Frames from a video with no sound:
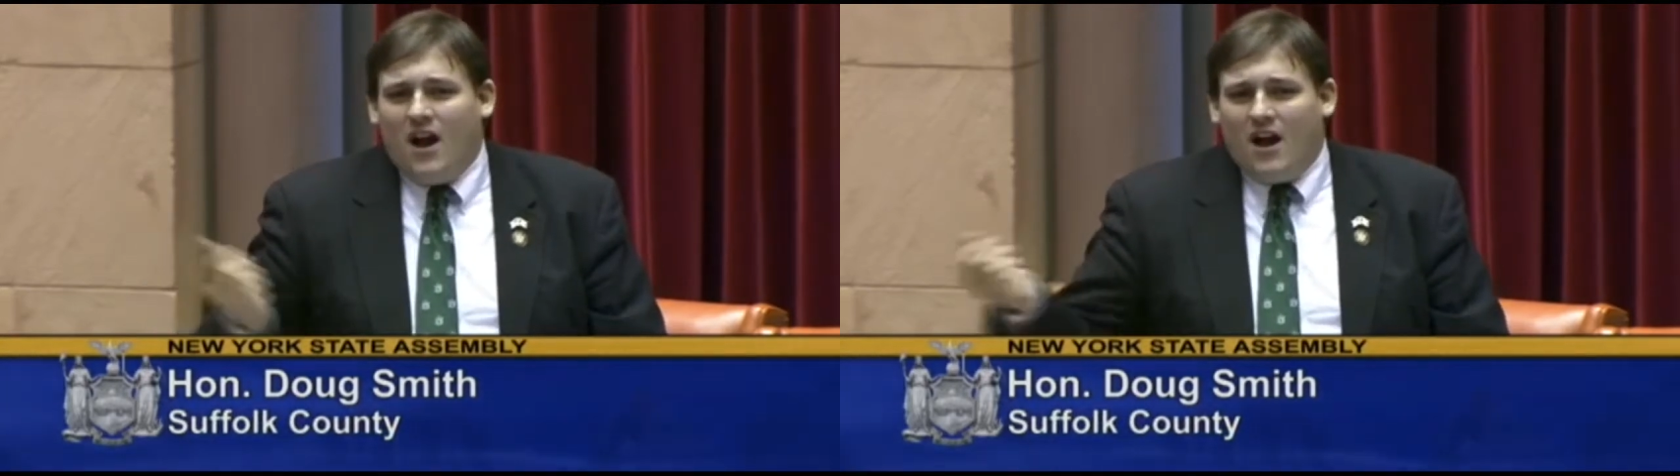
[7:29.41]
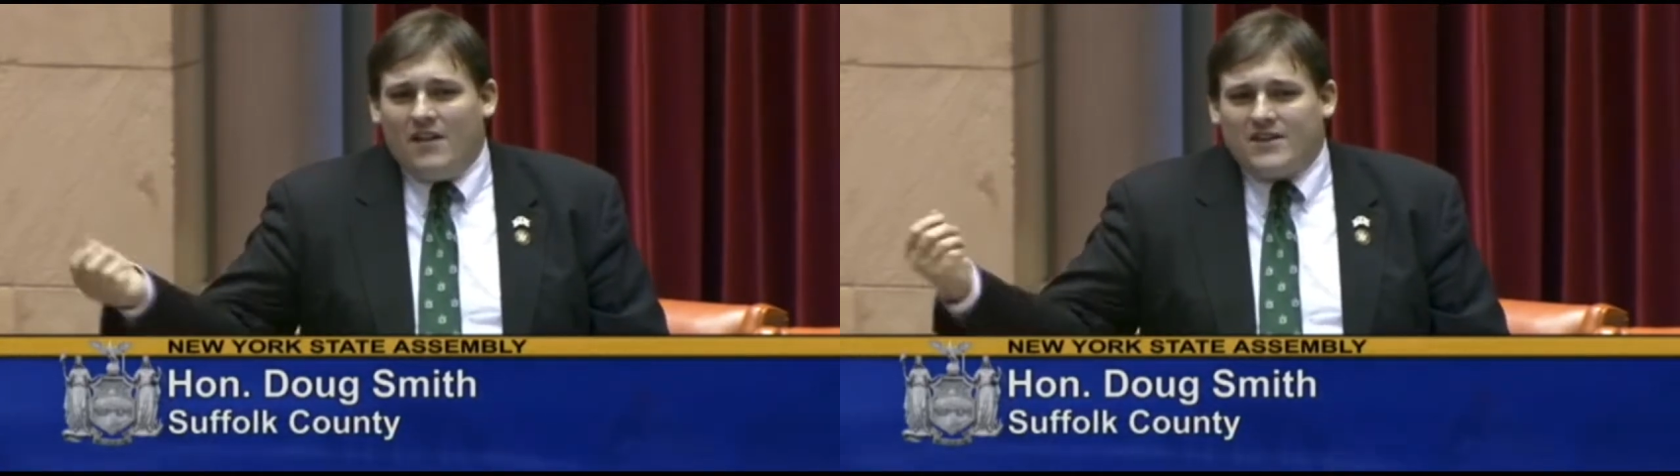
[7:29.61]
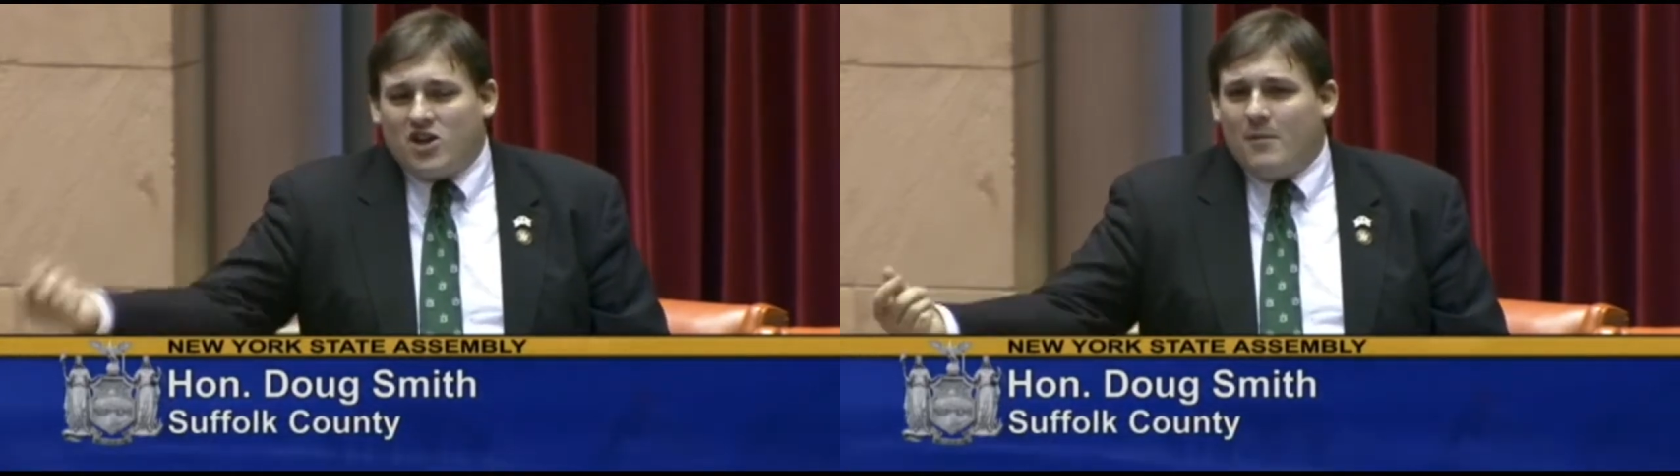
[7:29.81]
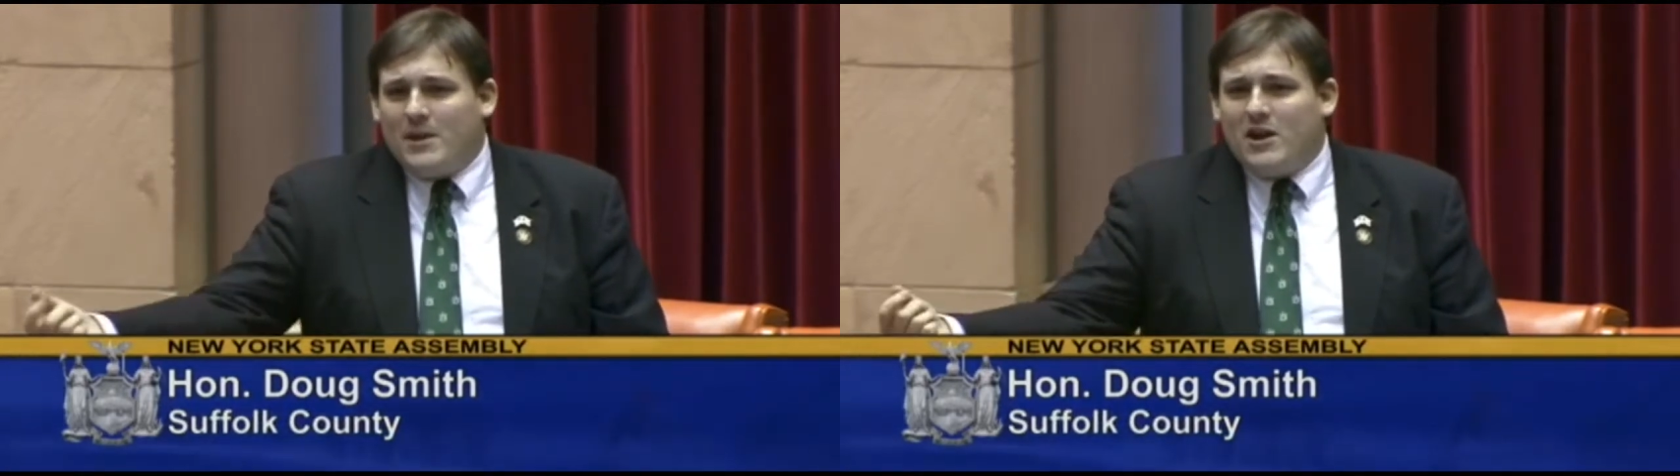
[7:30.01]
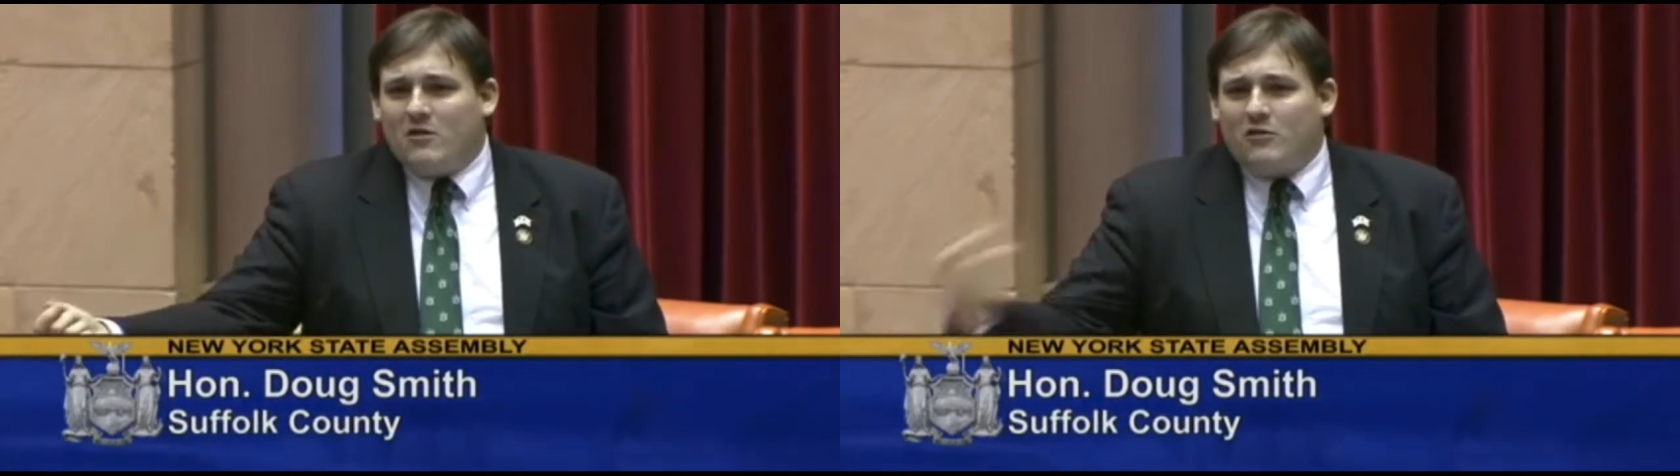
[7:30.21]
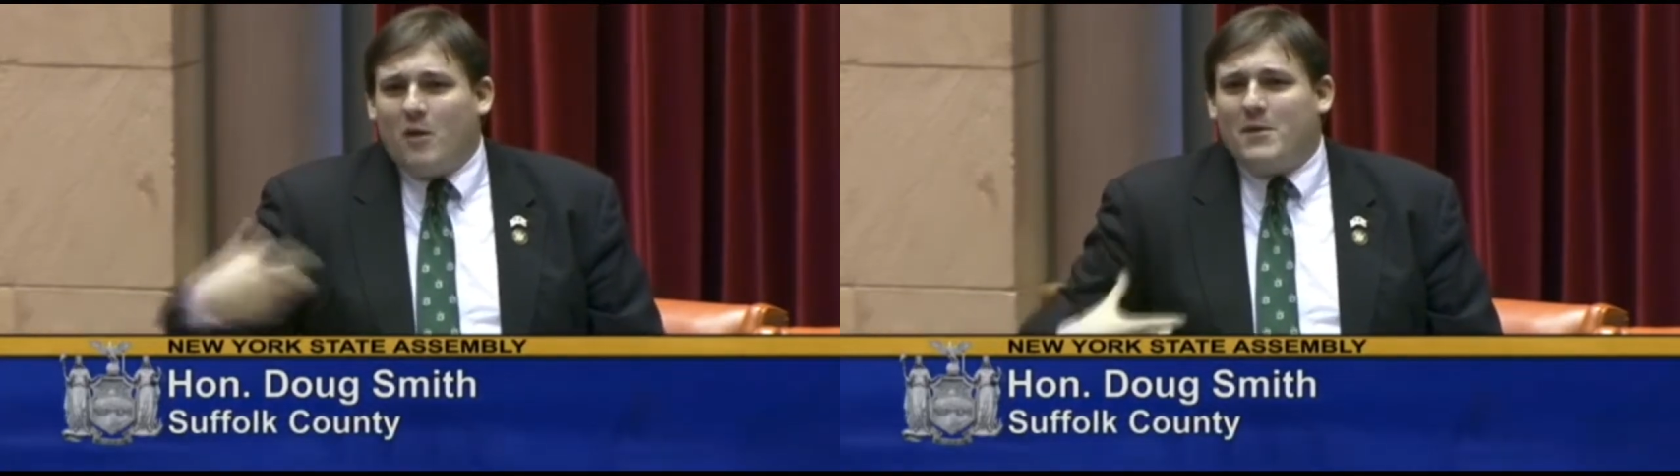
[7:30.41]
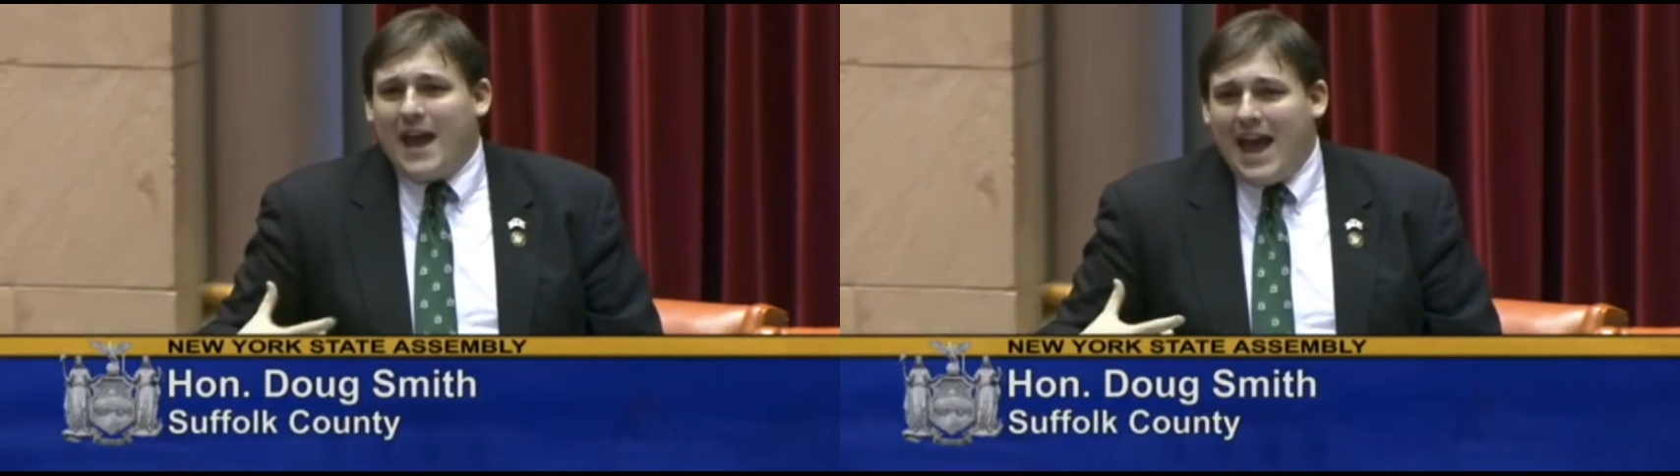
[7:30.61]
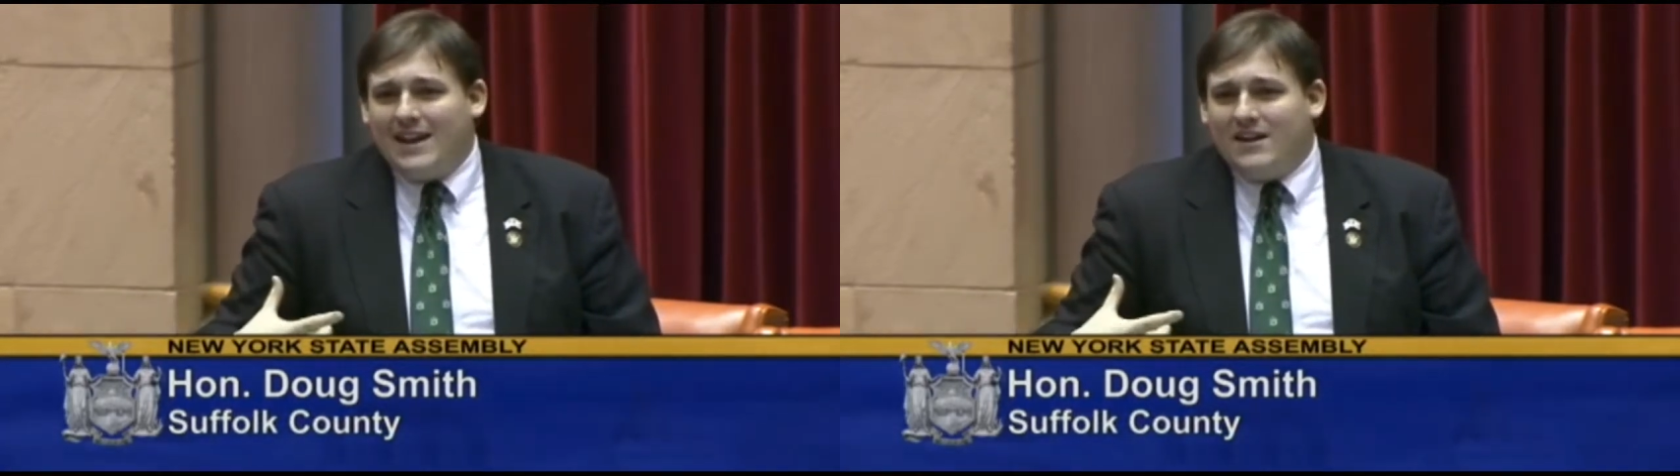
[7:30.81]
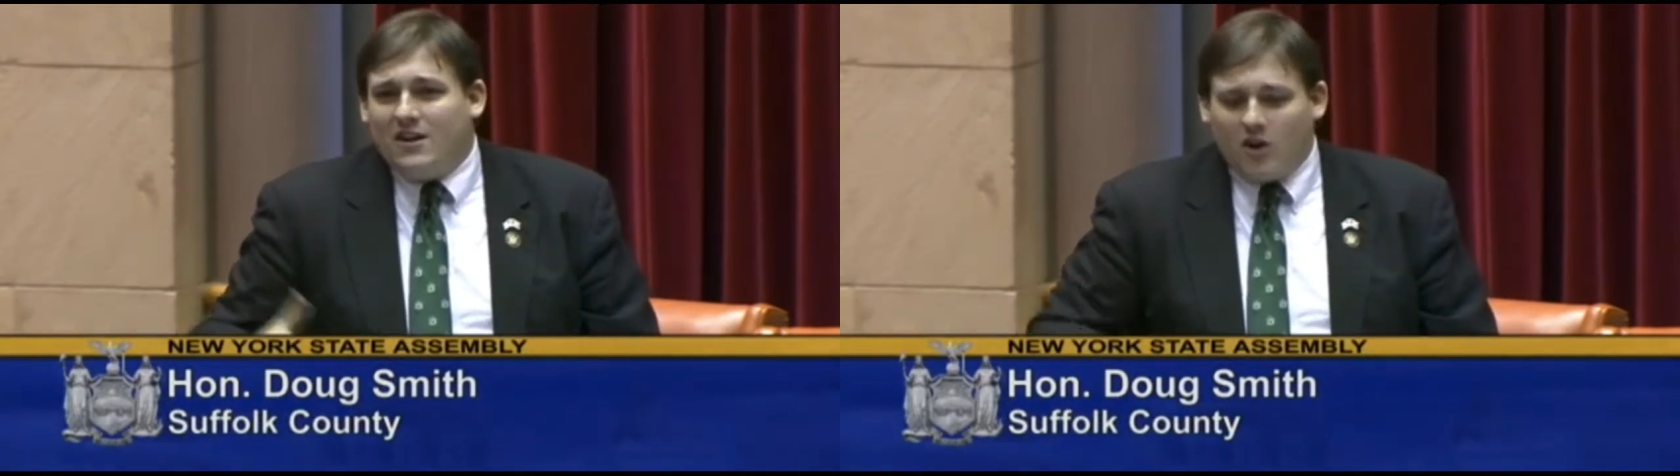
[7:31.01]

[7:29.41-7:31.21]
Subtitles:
that's coming here from Canada,